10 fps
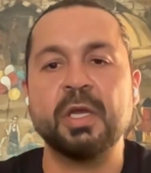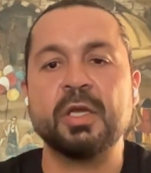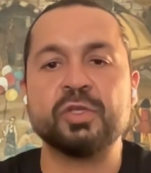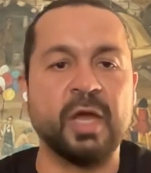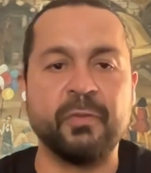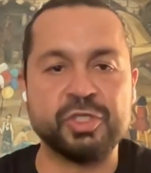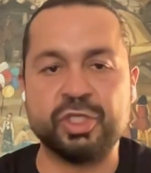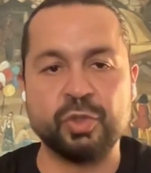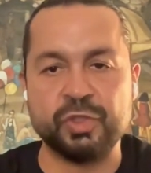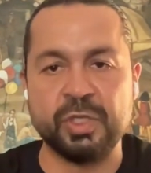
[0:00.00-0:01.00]
So I was
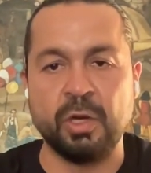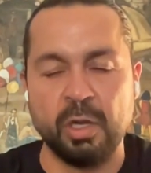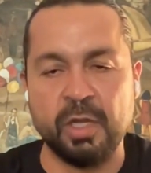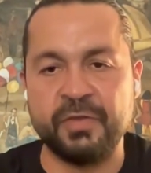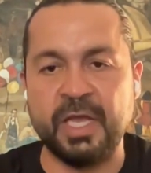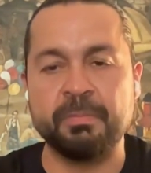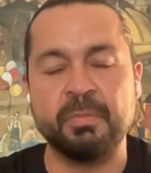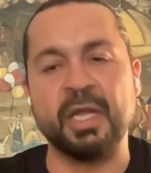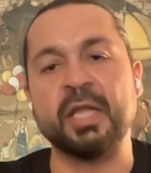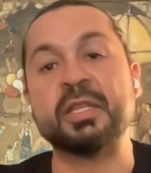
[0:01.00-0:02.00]
choosing all of them,
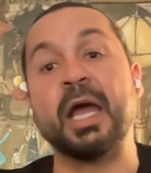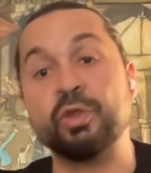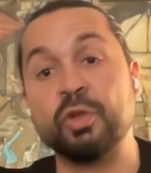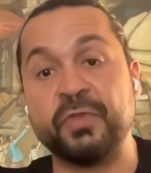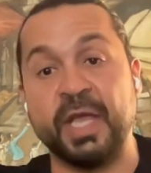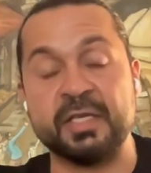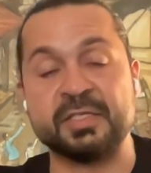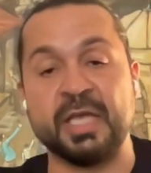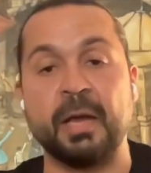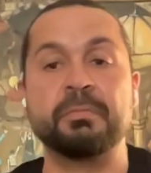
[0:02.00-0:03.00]
and at the end of the
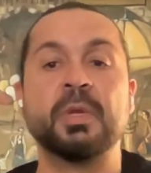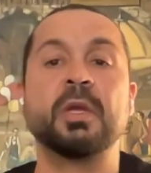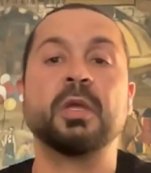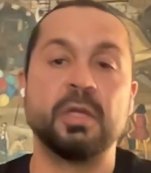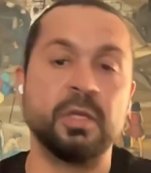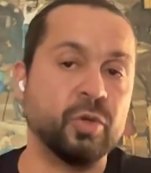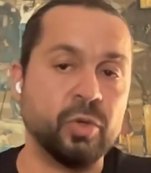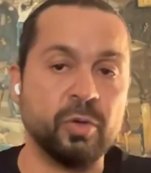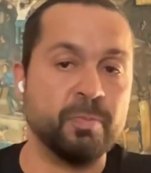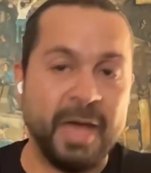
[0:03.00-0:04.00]
exam,
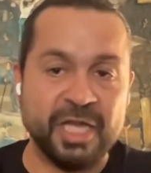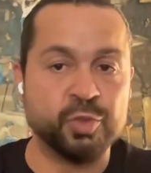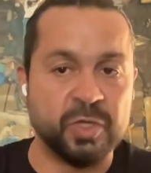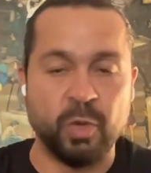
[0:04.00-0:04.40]
you match with